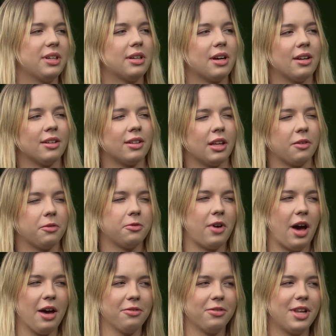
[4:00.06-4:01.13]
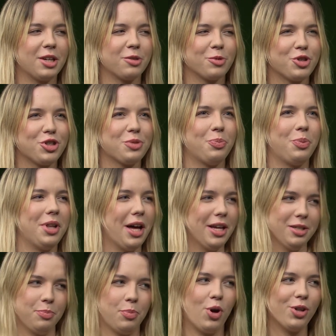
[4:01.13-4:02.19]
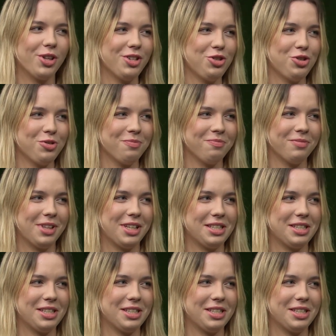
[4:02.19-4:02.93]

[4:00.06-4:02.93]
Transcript: kind of like 5 languages plus Polish, let's